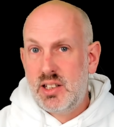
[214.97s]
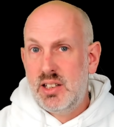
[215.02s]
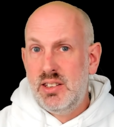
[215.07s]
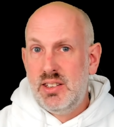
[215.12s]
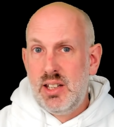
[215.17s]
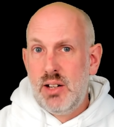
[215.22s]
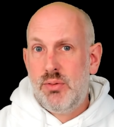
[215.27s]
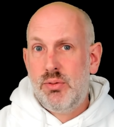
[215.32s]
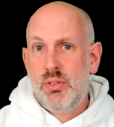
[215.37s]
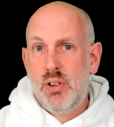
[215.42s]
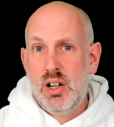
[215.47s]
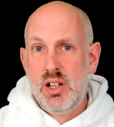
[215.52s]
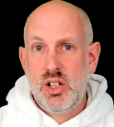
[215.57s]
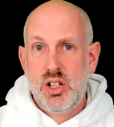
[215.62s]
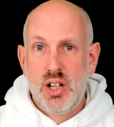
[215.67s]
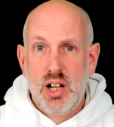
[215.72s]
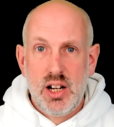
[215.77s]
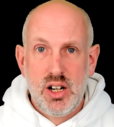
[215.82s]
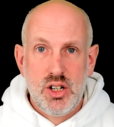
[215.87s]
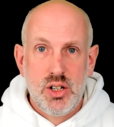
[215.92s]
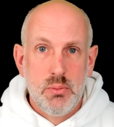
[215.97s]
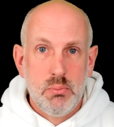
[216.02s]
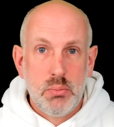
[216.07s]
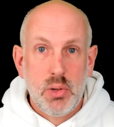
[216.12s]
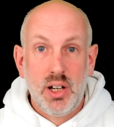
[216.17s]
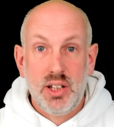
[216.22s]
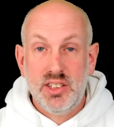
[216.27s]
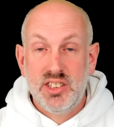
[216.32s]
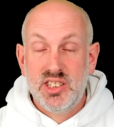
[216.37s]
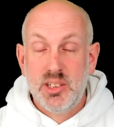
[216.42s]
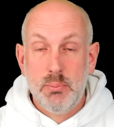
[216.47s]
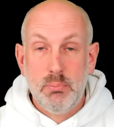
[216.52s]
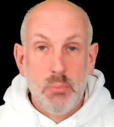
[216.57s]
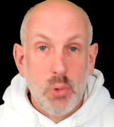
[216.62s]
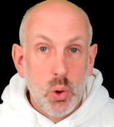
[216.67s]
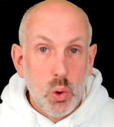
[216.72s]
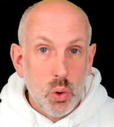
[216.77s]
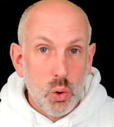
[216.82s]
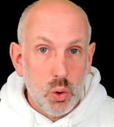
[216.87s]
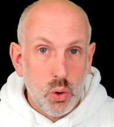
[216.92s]
and differentiation by
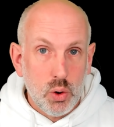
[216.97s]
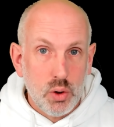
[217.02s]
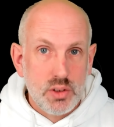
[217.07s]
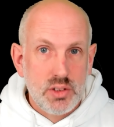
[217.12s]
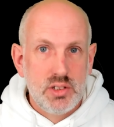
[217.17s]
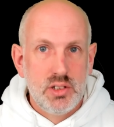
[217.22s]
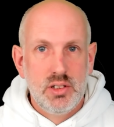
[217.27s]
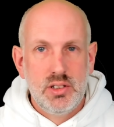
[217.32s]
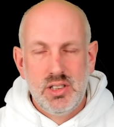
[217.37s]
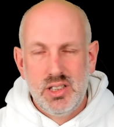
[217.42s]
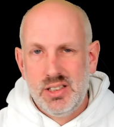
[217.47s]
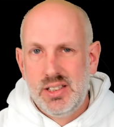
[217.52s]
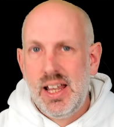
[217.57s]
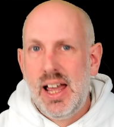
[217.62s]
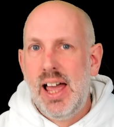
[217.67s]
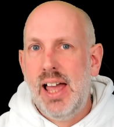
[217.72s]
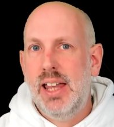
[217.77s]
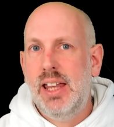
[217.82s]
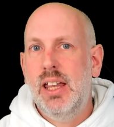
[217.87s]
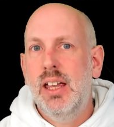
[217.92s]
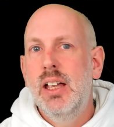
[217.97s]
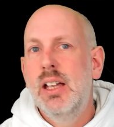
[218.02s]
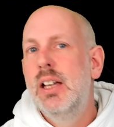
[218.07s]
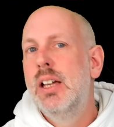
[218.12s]
support today,